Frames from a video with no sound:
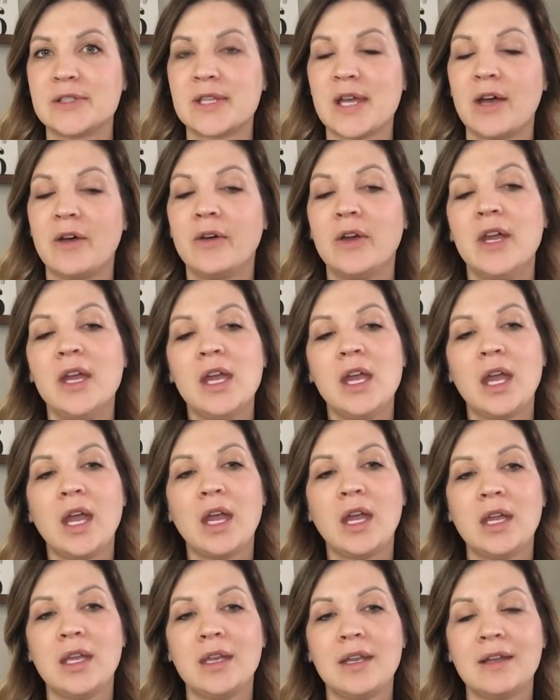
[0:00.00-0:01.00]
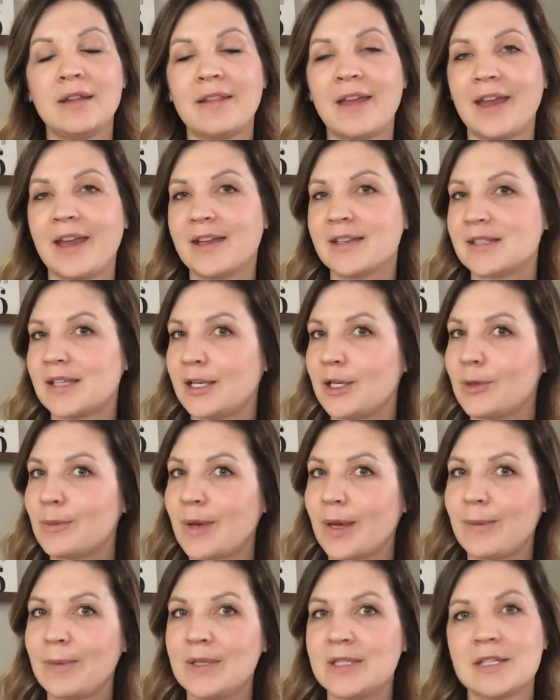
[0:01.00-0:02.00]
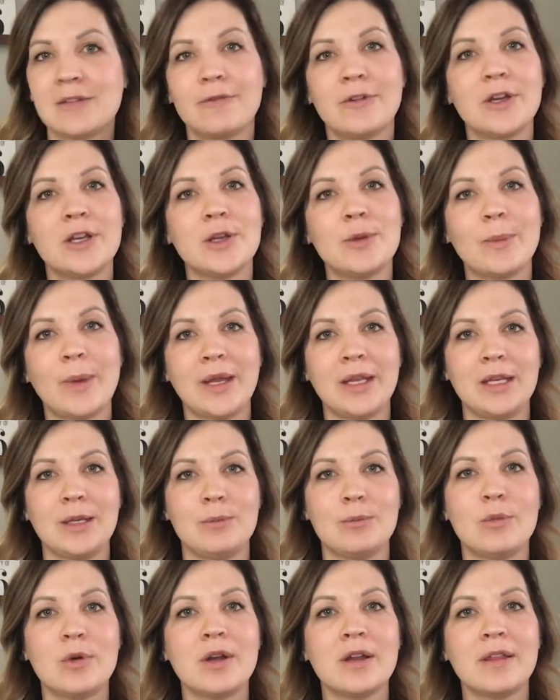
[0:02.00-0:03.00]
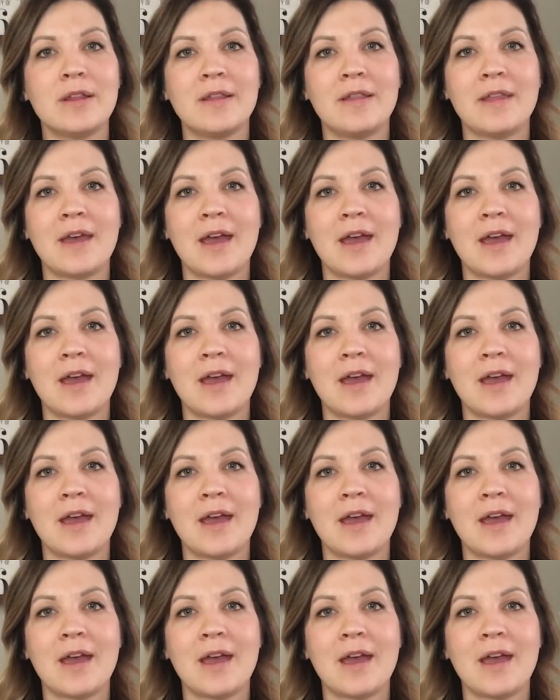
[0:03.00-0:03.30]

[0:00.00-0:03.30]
So, and like I said, you might be different, you might need more than